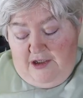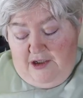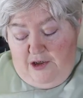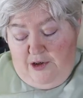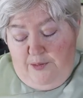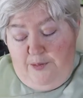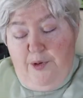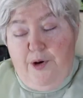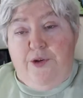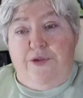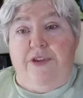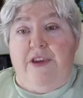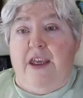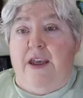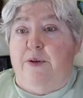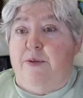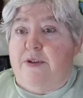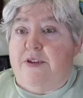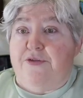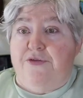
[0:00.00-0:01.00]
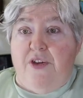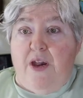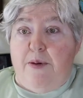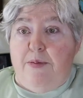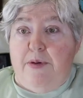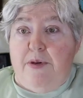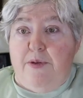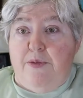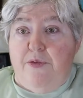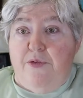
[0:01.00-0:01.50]
Her birthday was
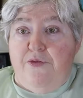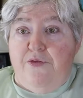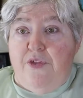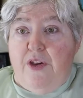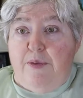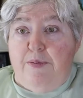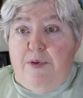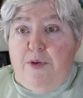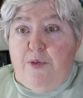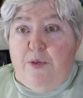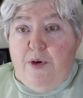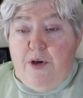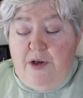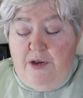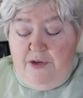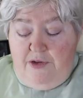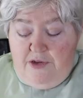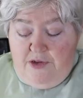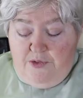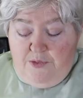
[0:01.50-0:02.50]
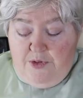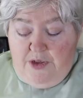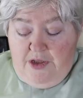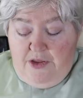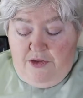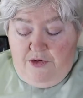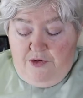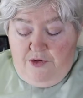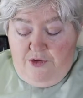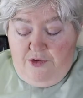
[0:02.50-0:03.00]
Febu February the
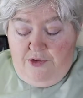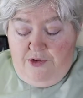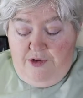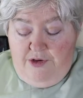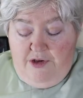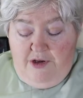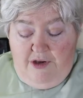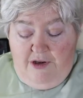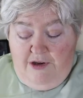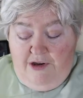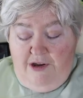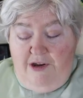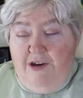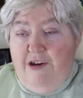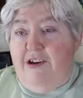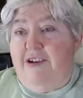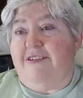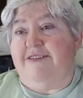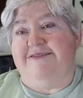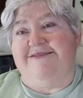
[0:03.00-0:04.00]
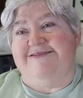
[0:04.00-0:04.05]
23rd. Aw,